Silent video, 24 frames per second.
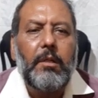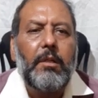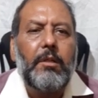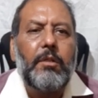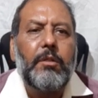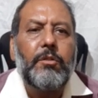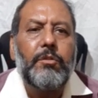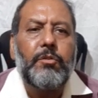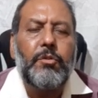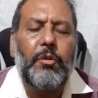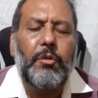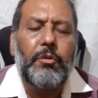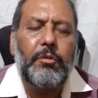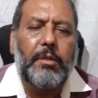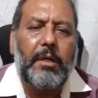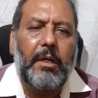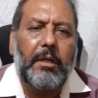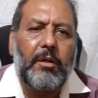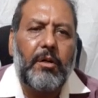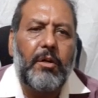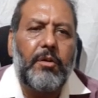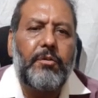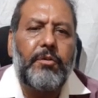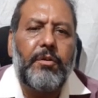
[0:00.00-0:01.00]
So the
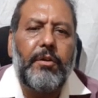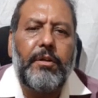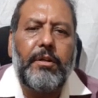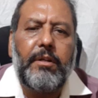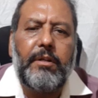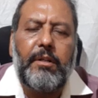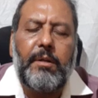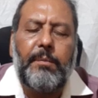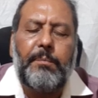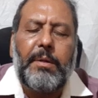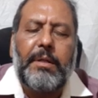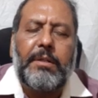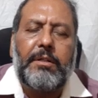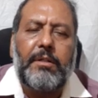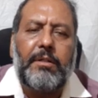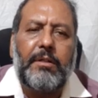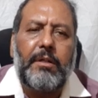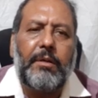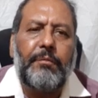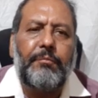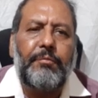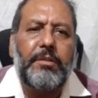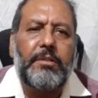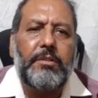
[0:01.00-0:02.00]
continuing the
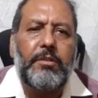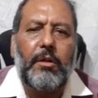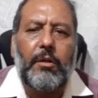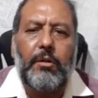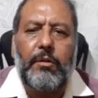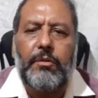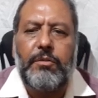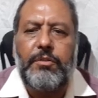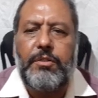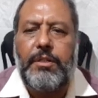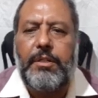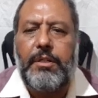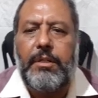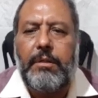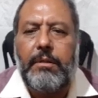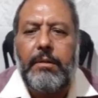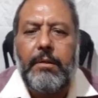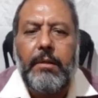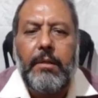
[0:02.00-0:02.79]
bacterial physiology,